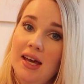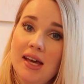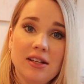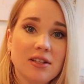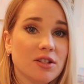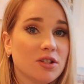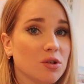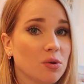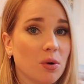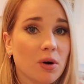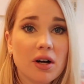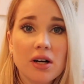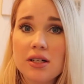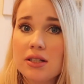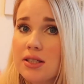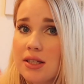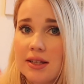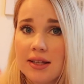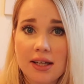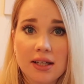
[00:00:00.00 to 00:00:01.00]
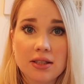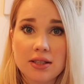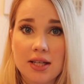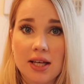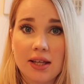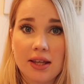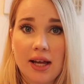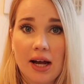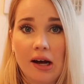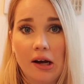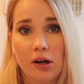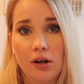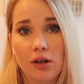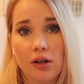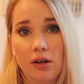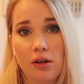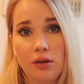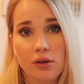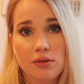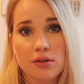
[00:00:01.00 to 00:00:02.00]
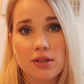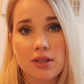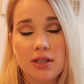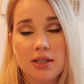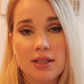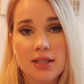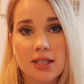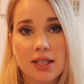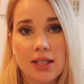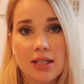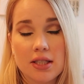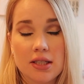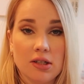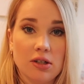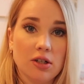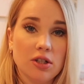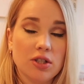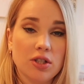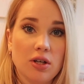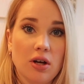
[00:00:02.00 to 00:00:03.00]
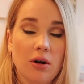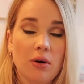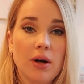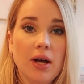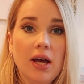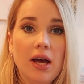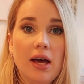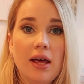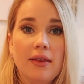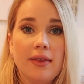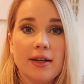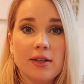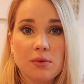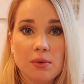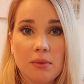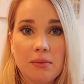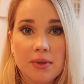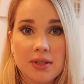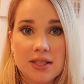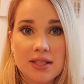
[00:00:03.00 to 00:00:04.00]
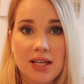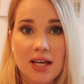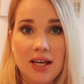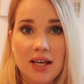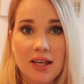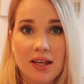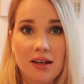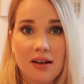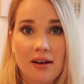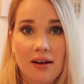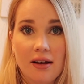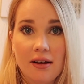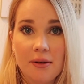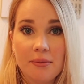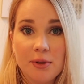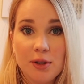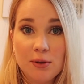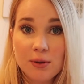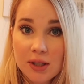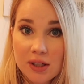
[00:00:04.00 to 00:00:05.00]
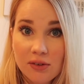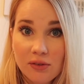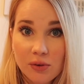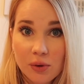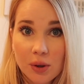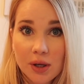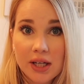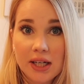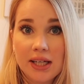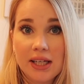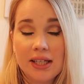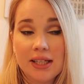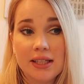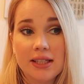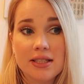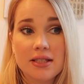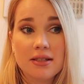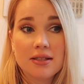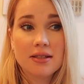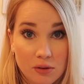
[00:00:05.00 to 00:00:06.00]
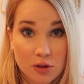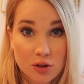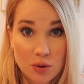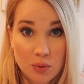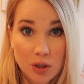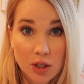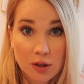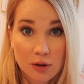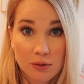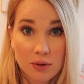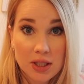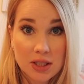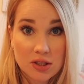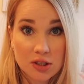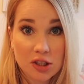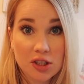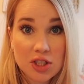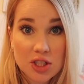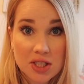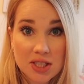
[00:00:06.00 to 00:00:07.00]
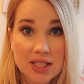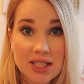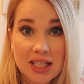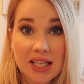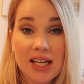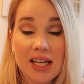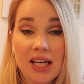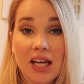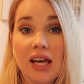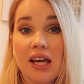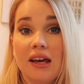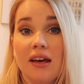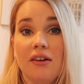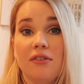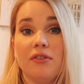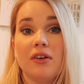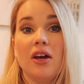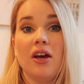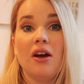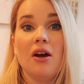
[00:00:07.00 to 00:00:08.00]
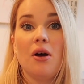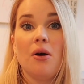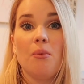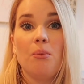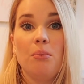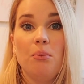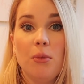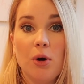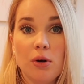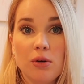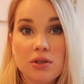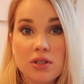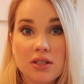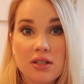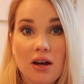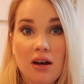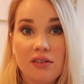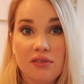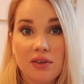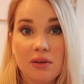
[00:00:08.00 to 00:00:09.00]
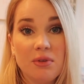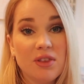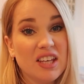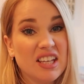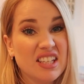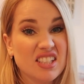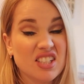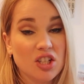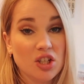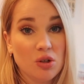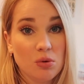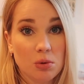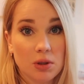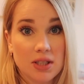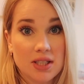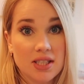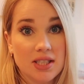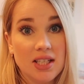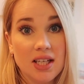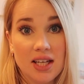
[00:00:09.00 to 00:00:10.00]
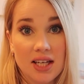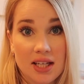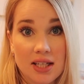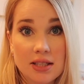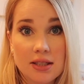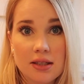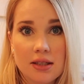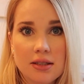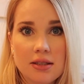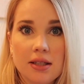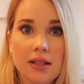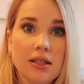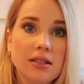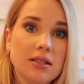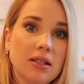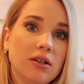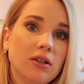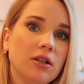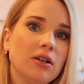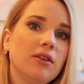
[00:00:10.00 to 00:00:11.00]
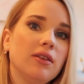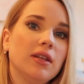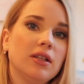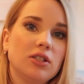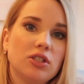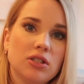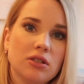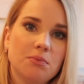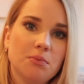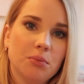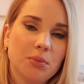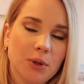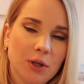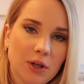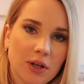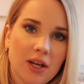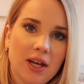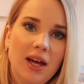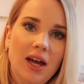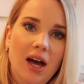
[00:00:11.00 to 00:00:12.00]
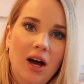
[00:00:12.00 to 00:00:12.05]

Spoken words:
and stores and things like that are close to the city center. So that's one mistake you can avoid, is doing your research and seeing if most of the things that you want to see is in a city center, then just book